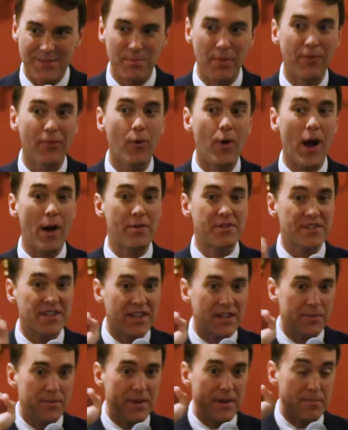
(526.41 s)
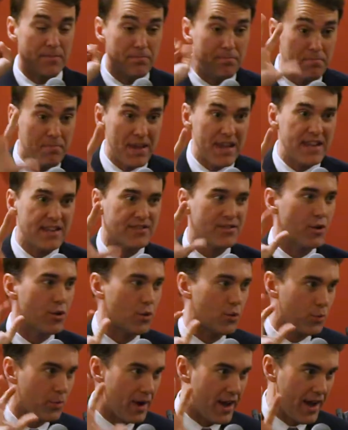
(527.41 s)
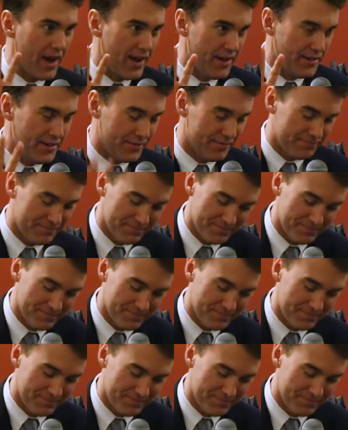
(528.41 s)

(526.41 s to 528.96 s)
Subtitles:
before I was going to be beat red.